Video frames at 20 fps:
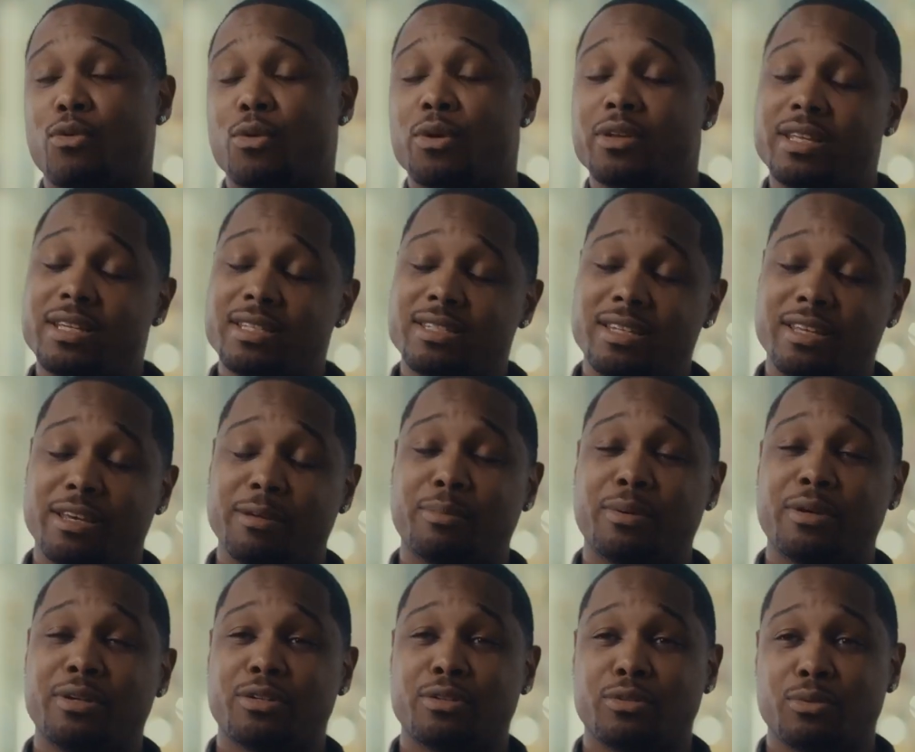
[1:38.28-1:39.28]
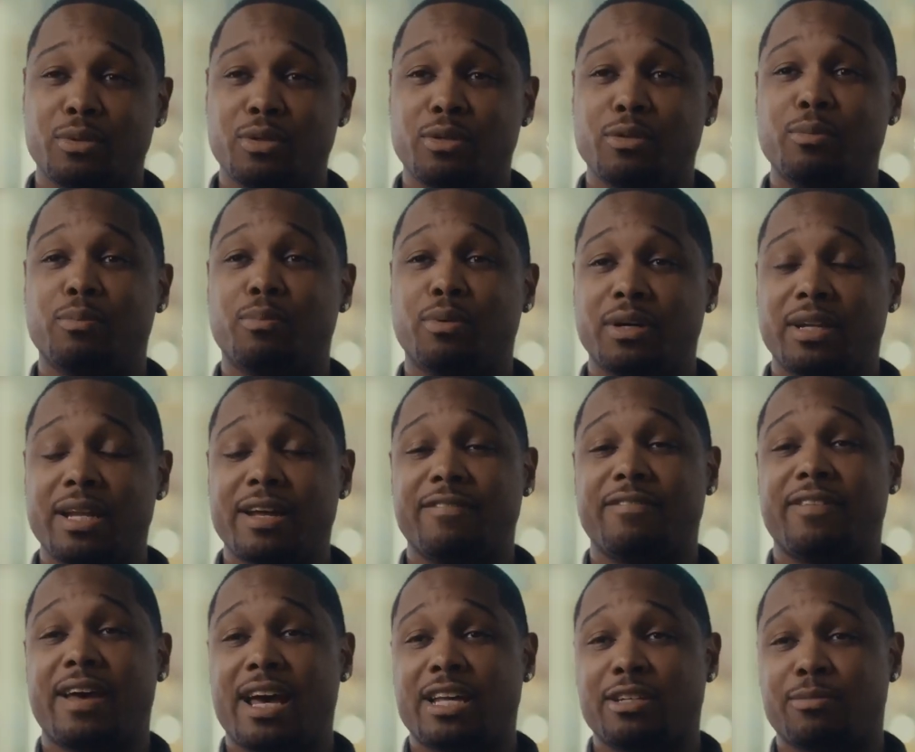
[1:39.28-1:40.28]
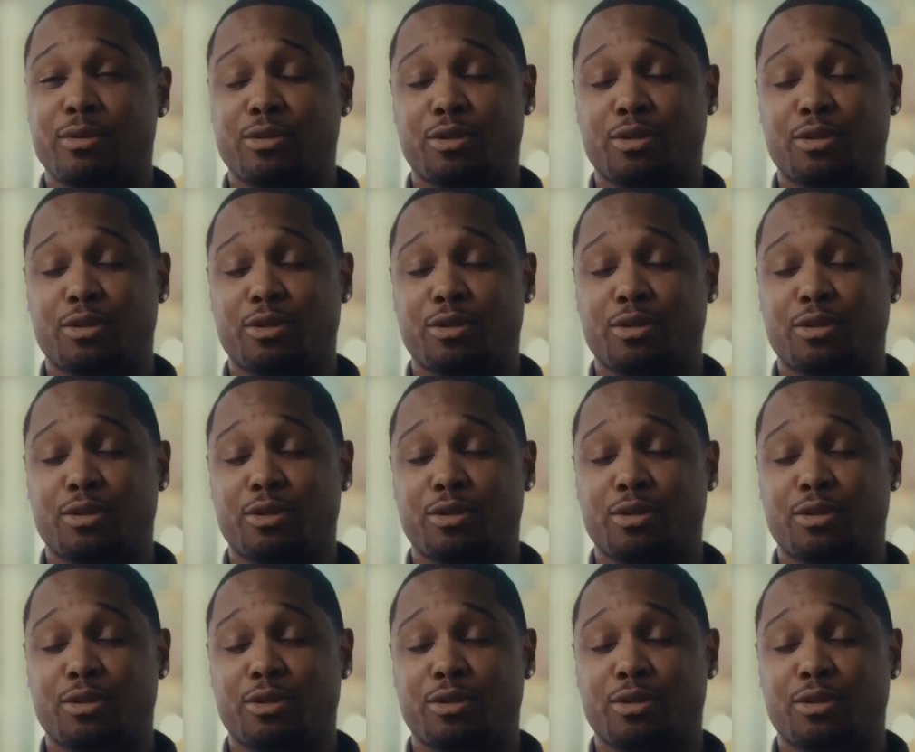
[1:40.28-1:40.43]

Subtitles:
for the Asiga printers, we do put a vast